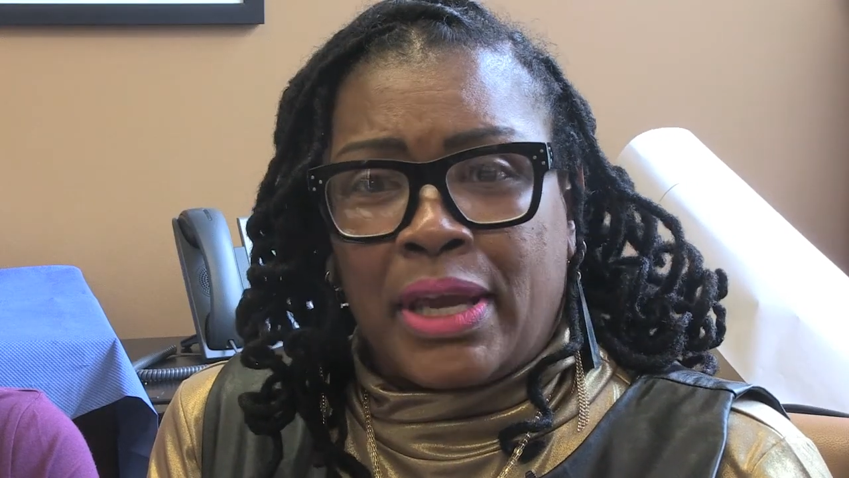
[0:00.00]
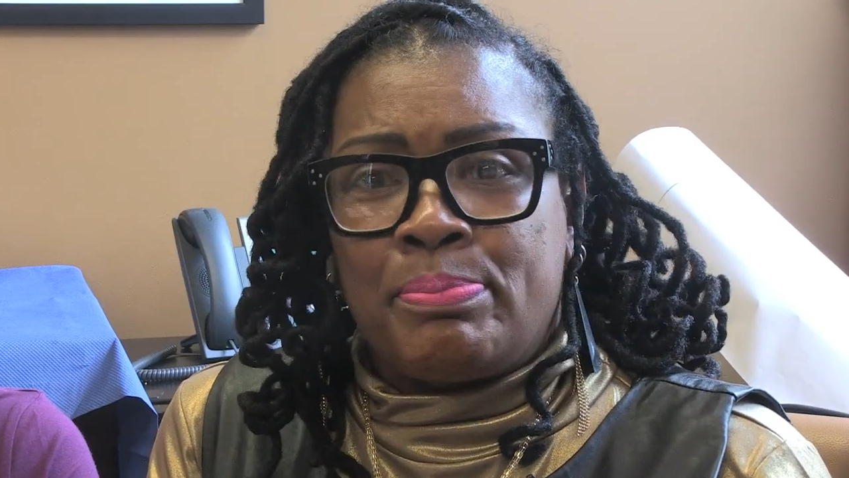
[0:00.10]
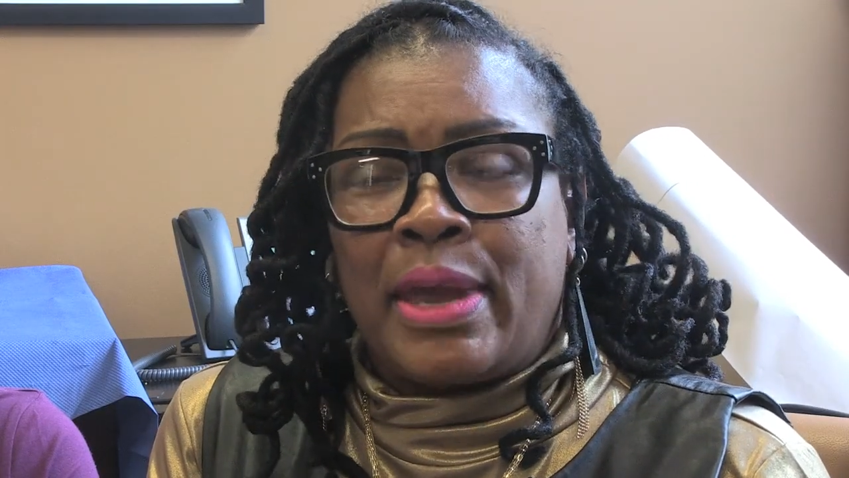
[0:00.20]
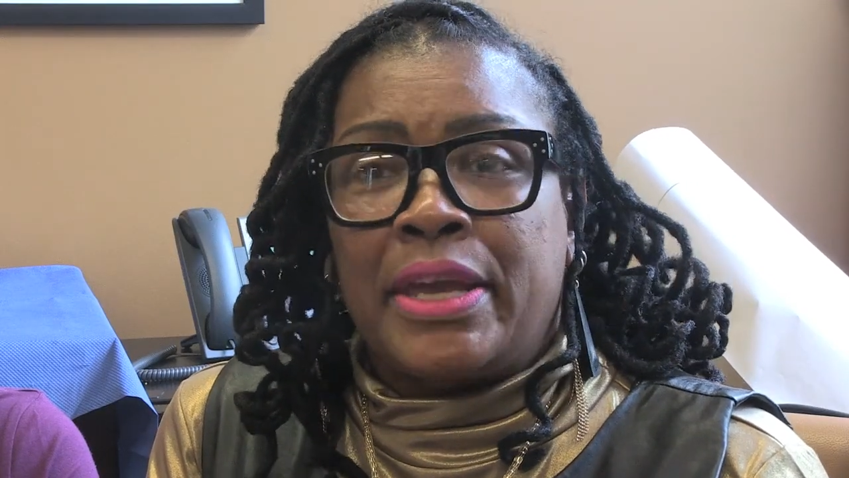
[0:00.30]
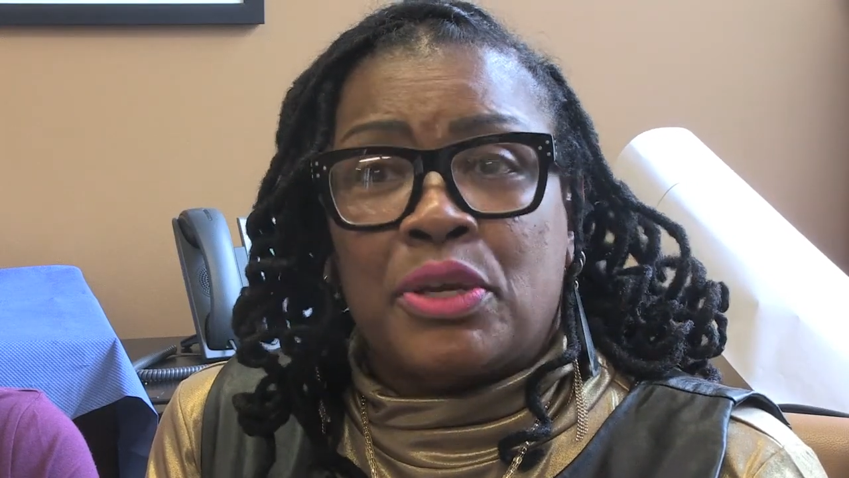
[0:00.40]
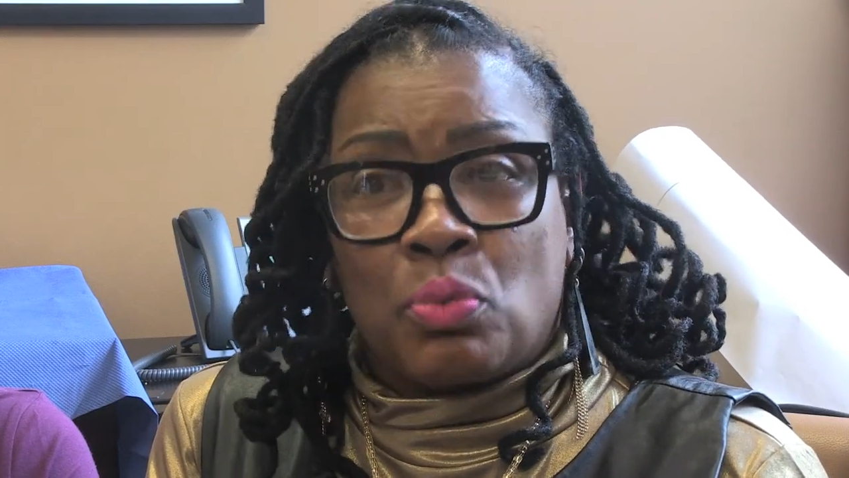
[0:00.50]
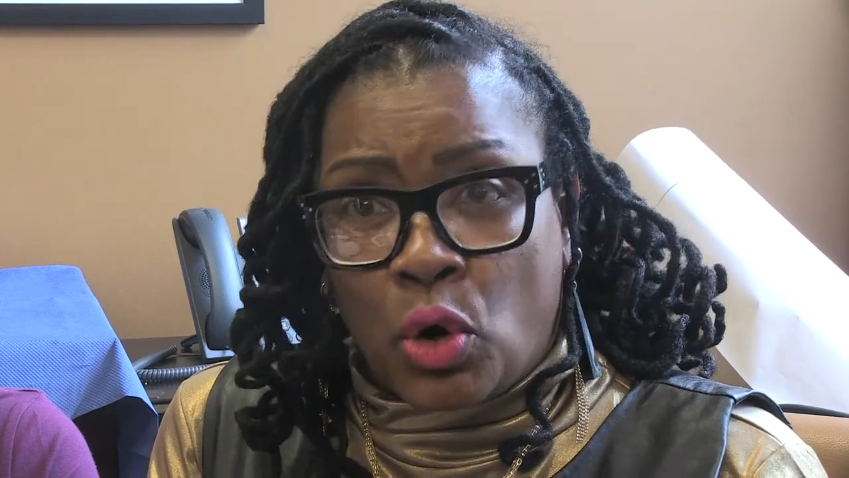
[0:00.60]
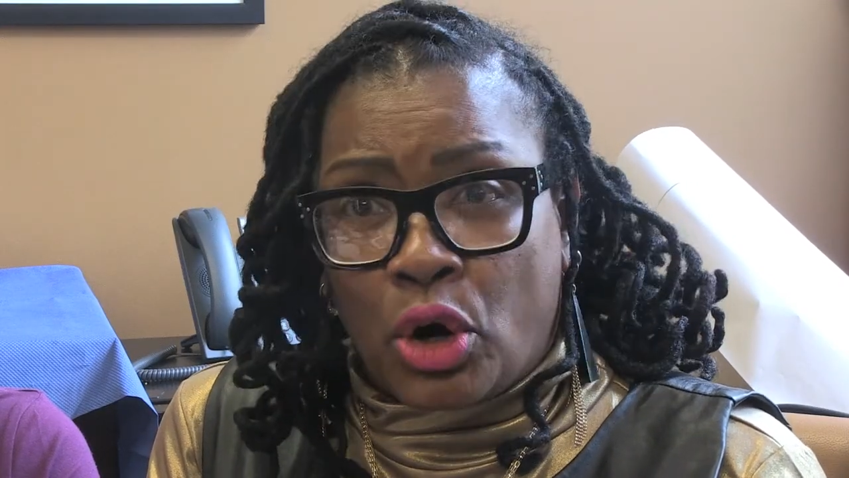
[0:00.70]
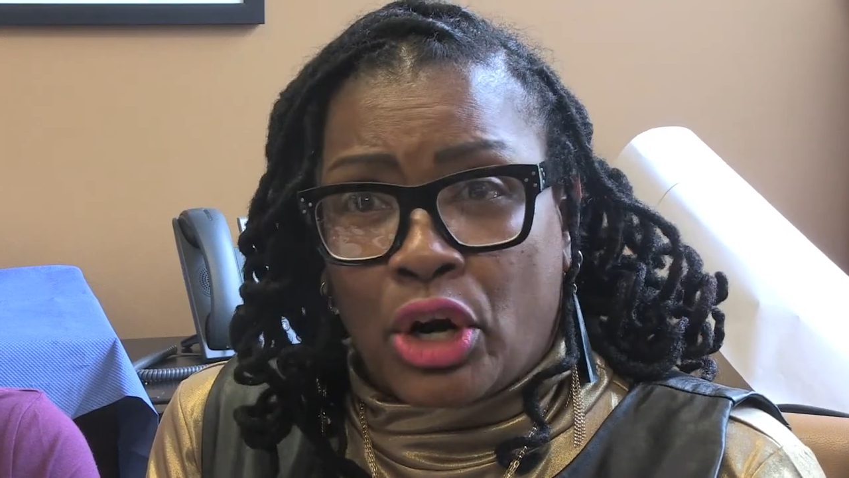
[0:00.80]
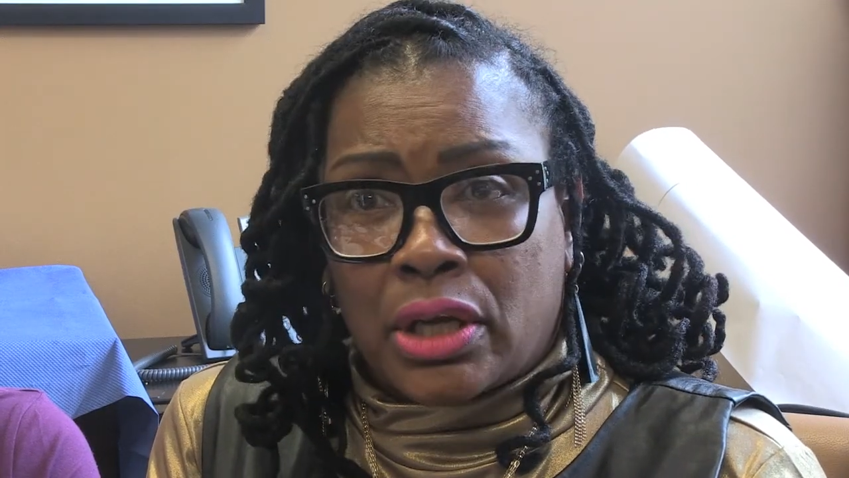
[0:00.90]
and make it
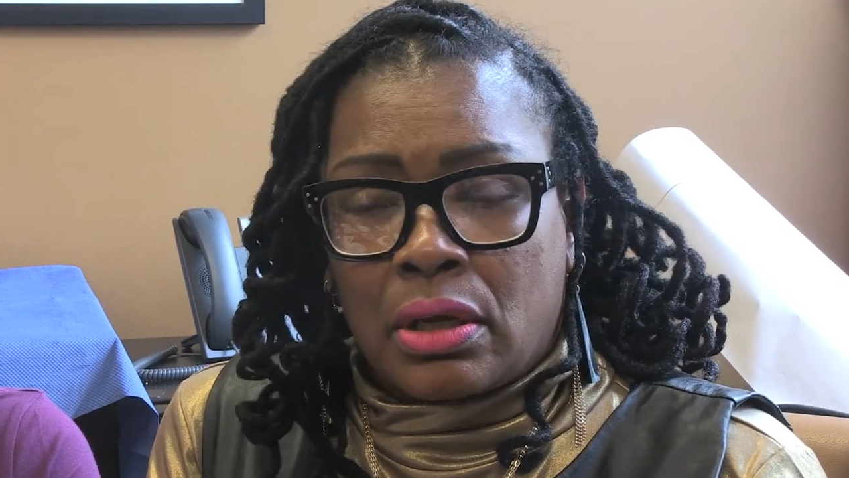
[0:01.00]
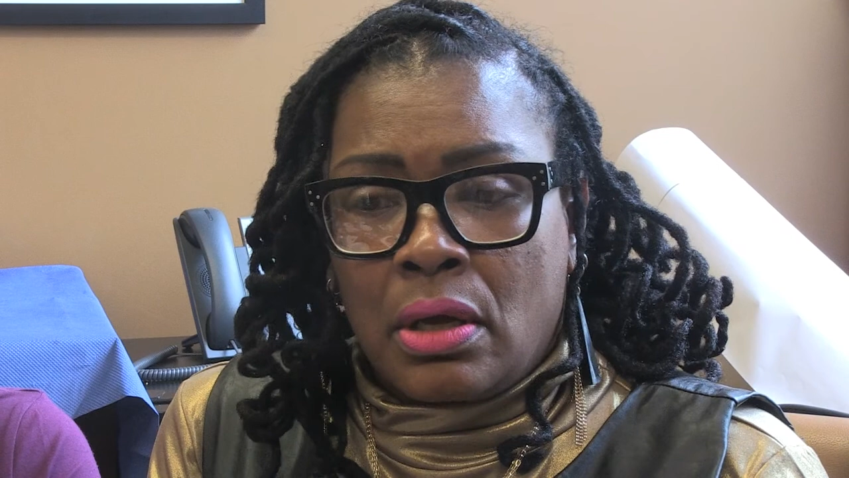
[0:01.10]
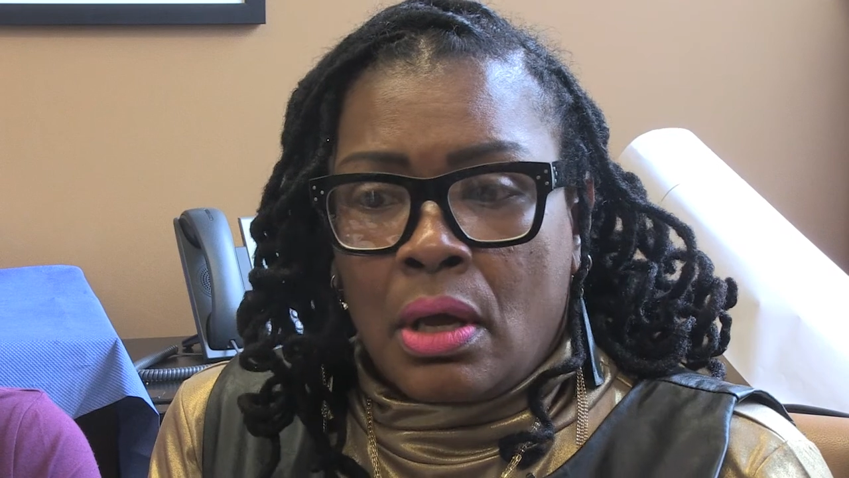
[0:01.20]
work.